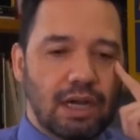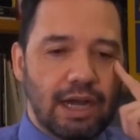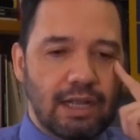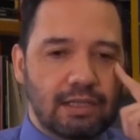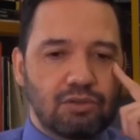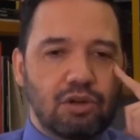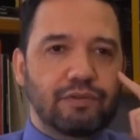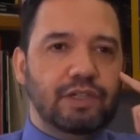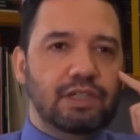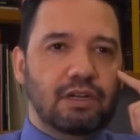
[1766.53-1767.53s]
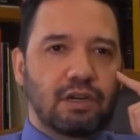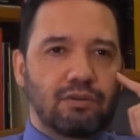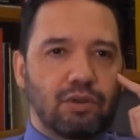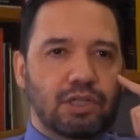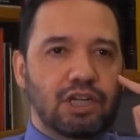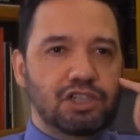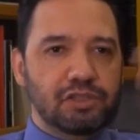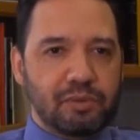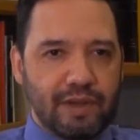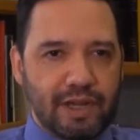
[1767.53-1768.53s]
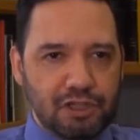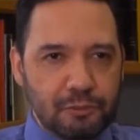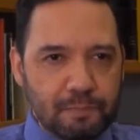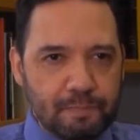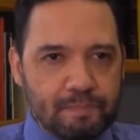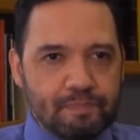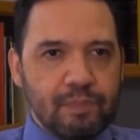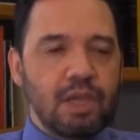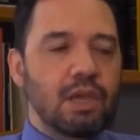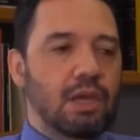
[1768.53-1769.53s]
Uh, Alex Arroyo, Aurora Township Supervisor. Okay.